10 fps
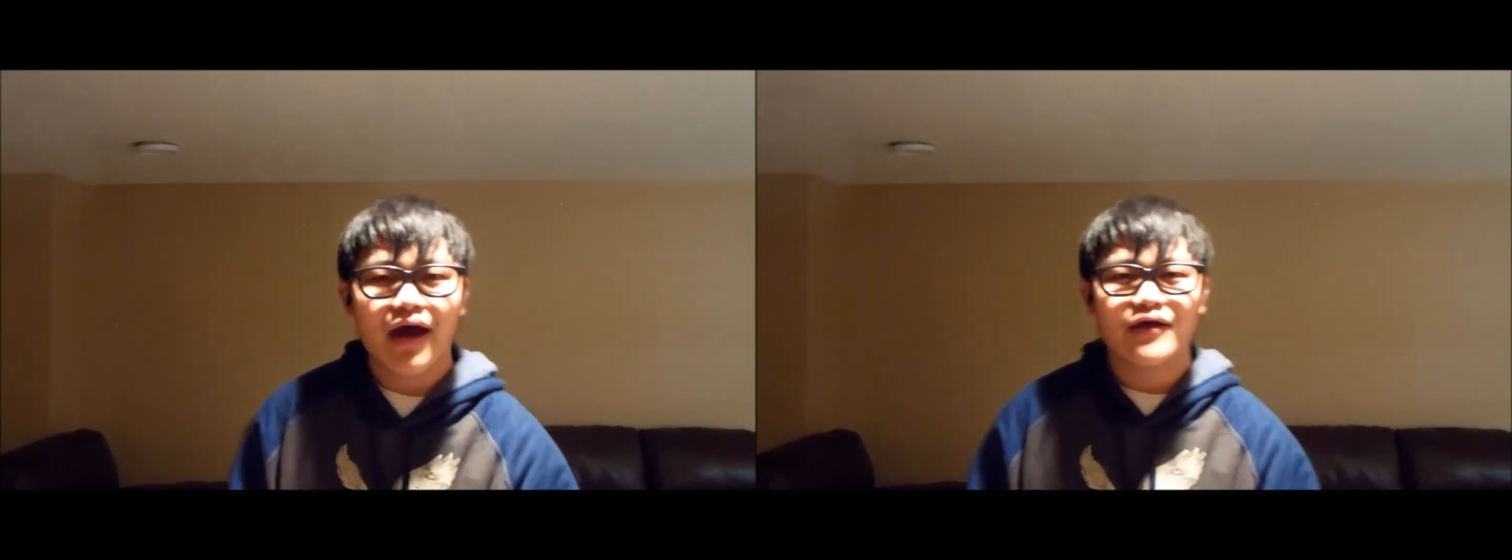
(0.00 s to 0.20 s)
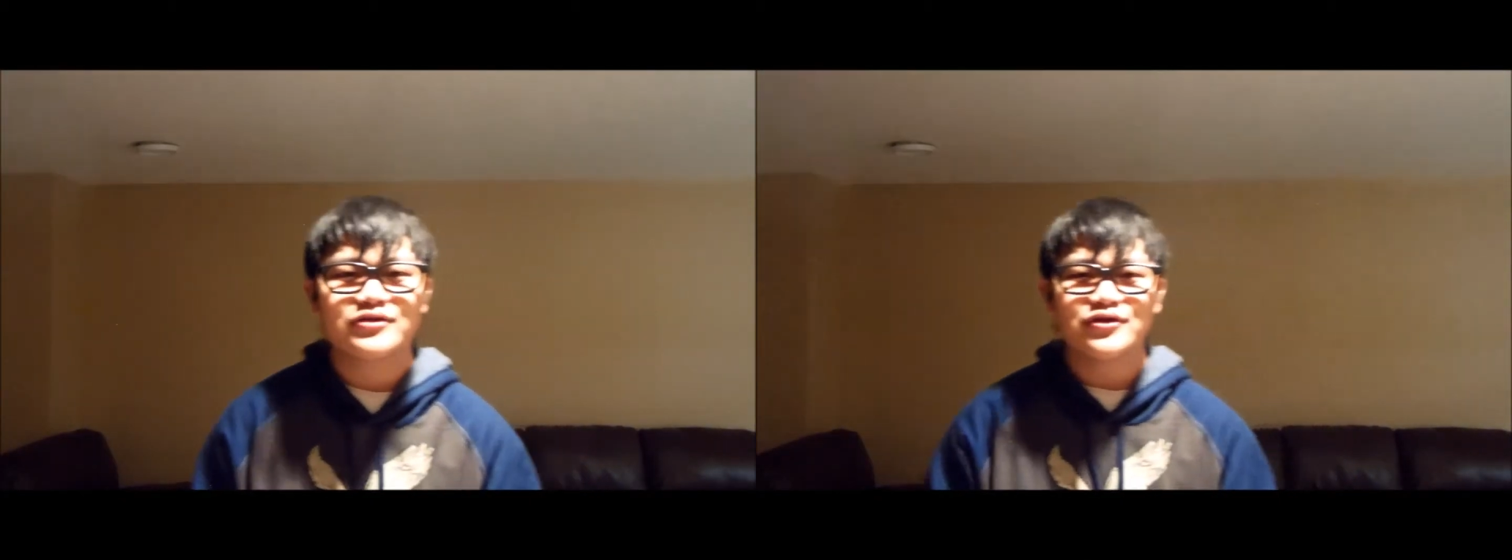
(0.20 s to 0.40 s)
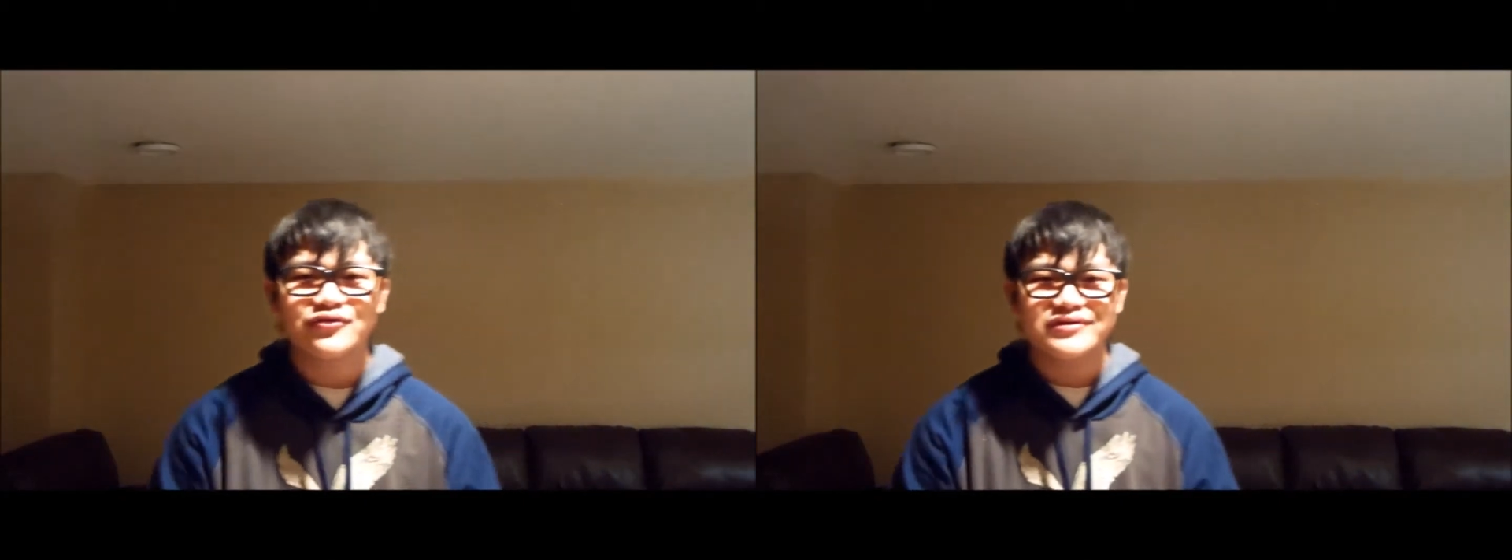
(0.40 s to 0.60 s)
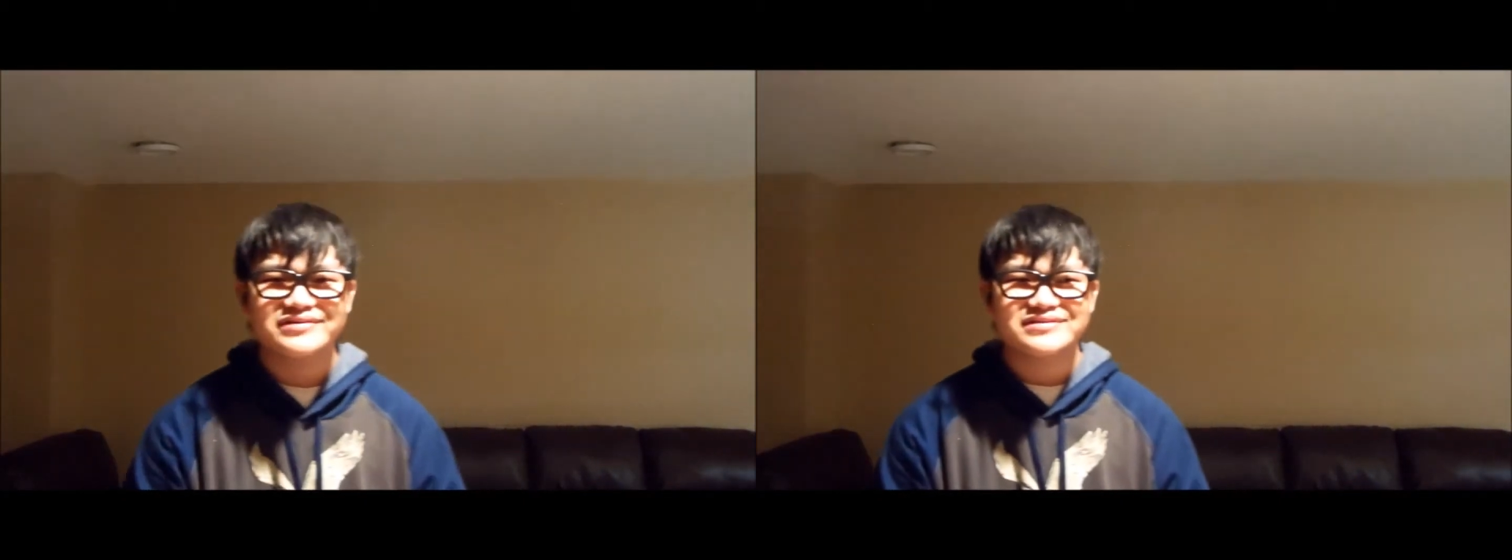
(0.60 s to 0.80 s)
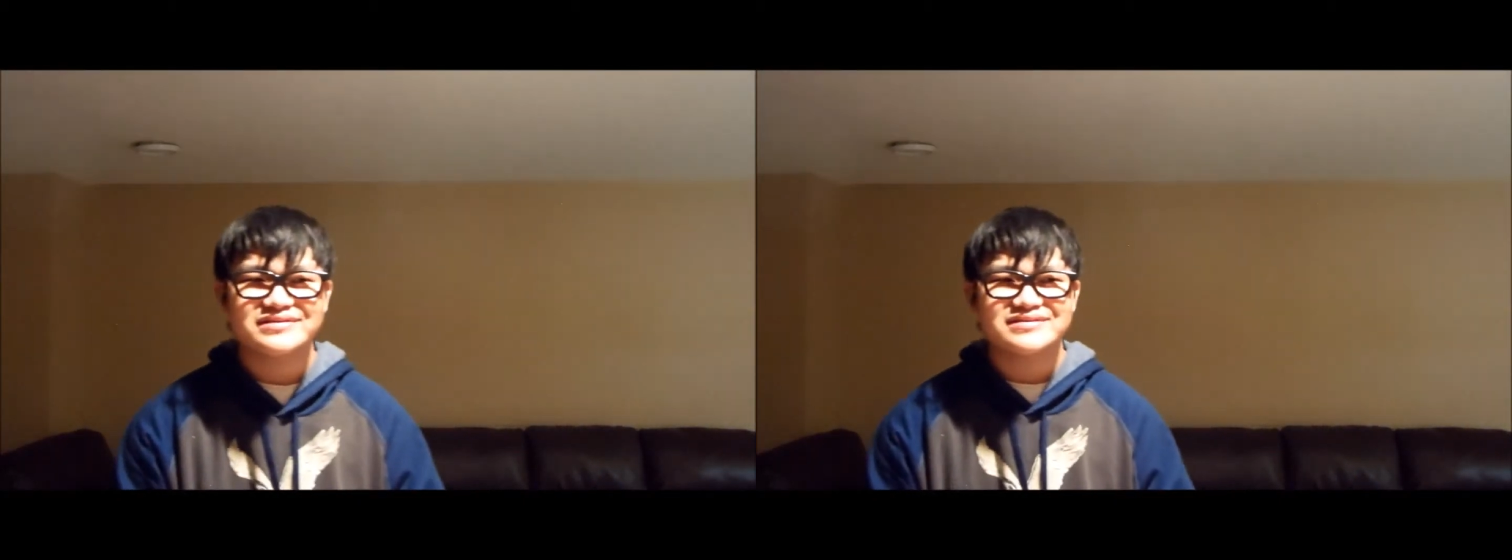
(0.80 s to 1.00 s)
A
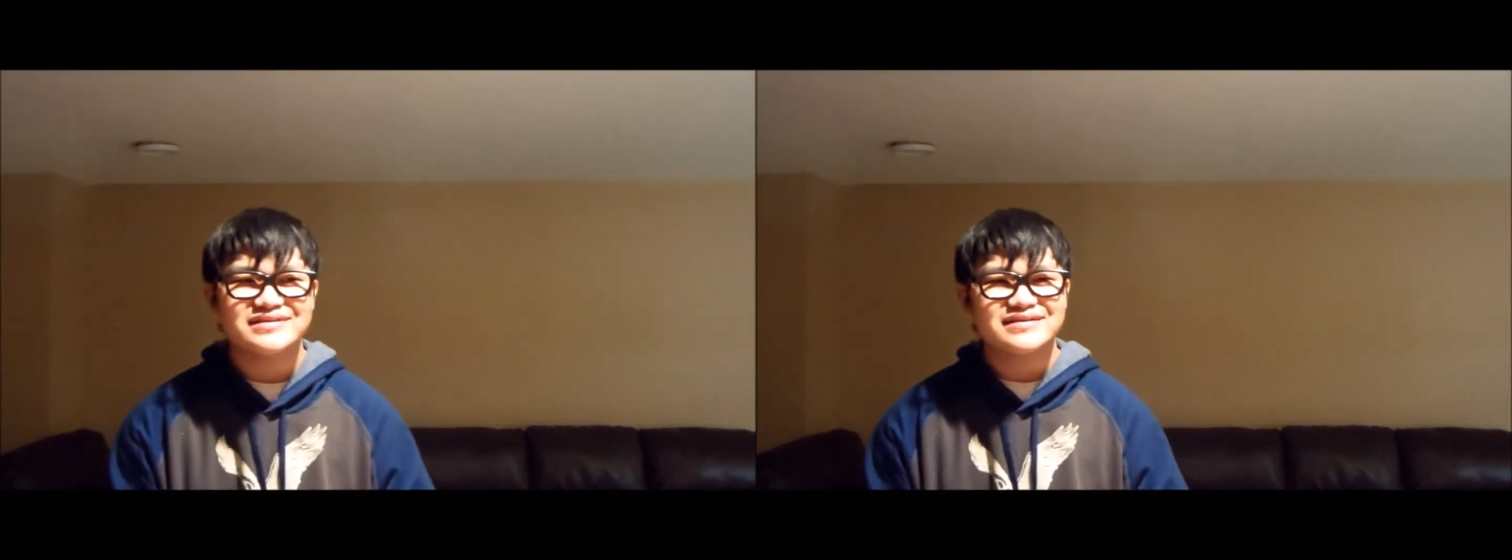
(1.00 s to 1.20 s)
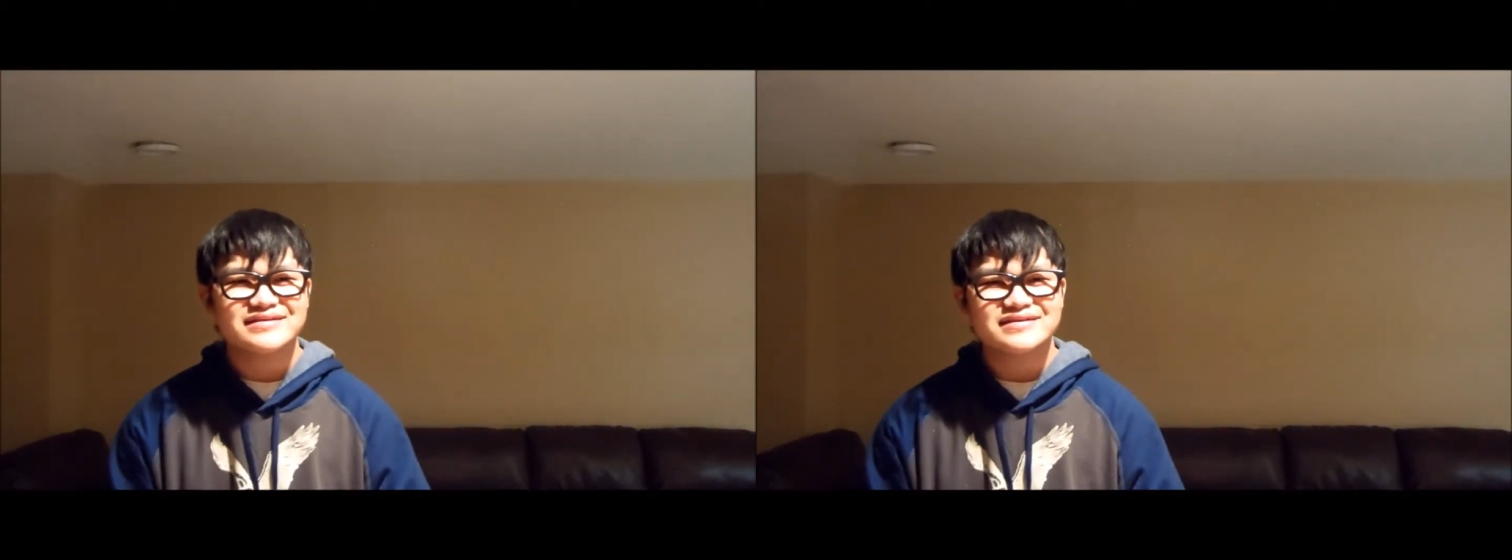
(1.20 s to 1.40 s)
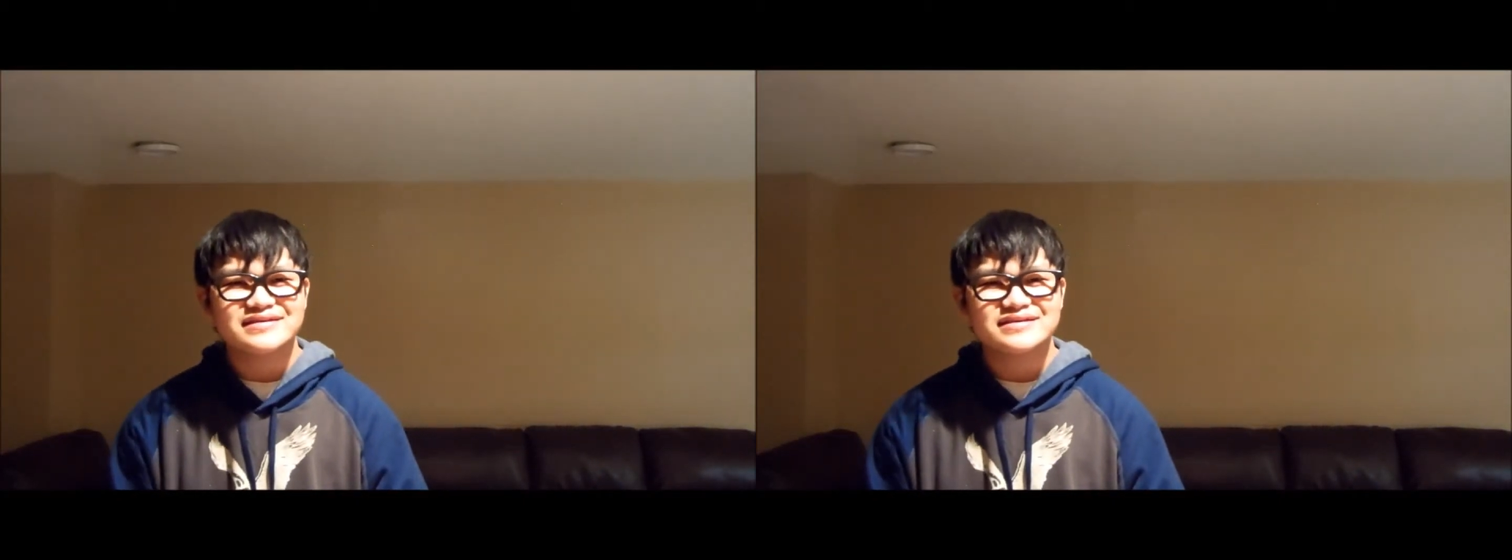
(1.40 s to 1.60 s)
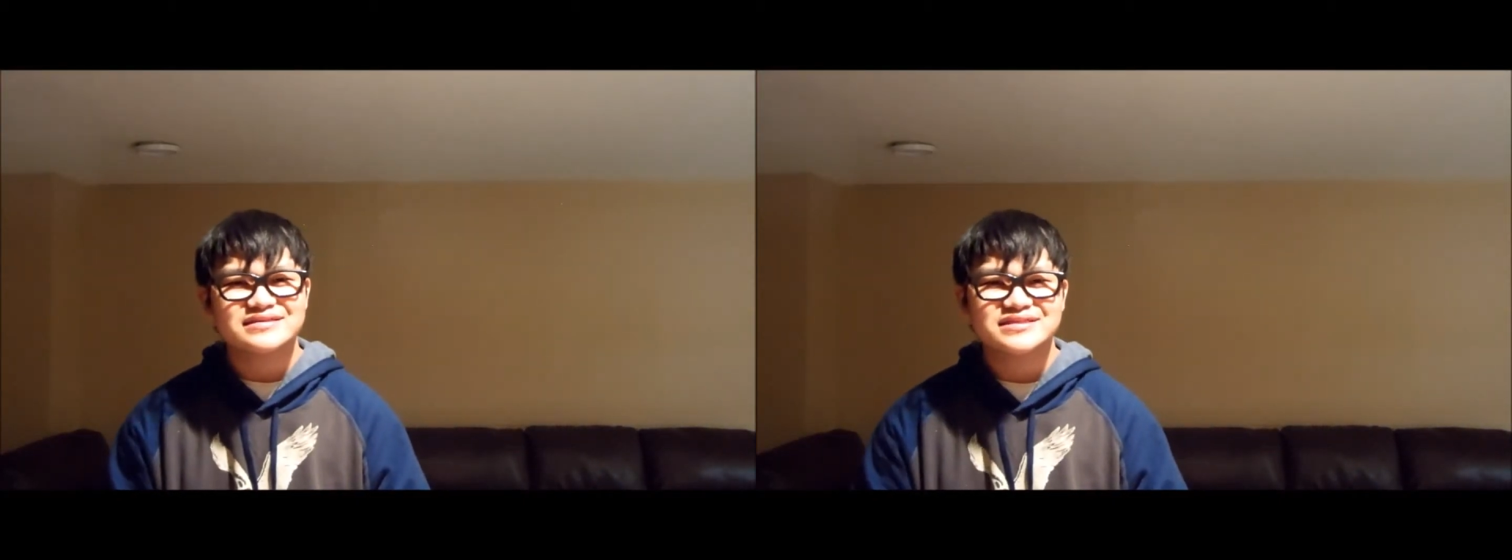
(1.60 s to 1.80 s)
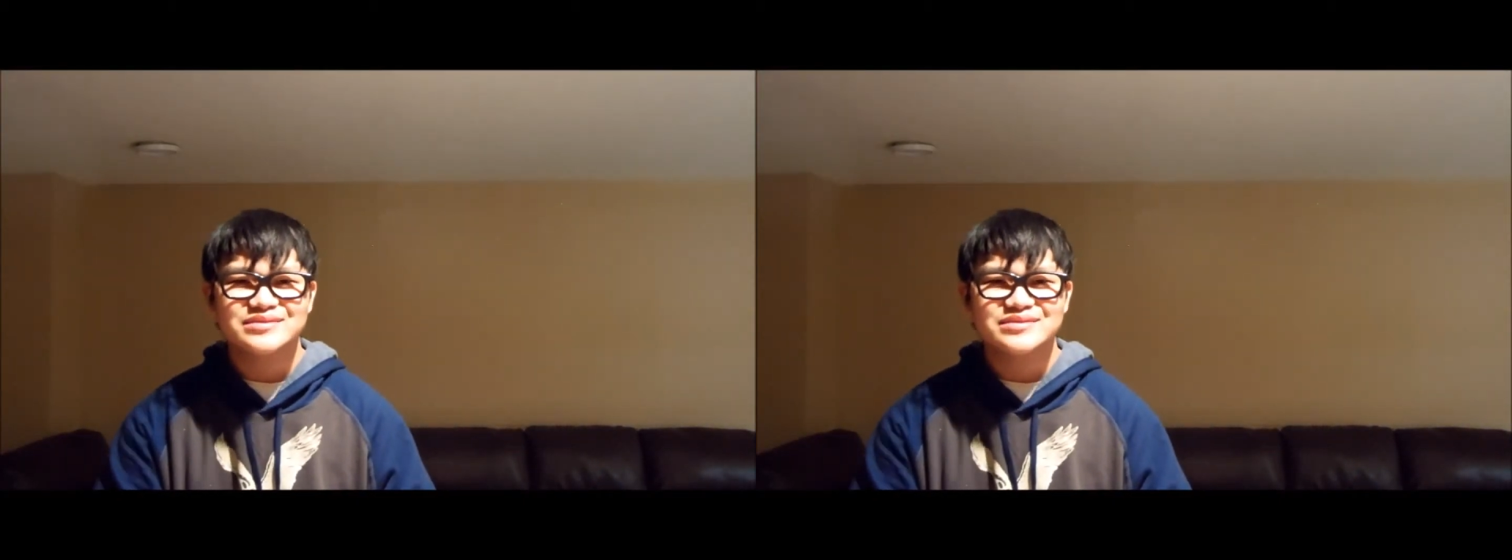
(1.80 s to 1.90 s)
neuron is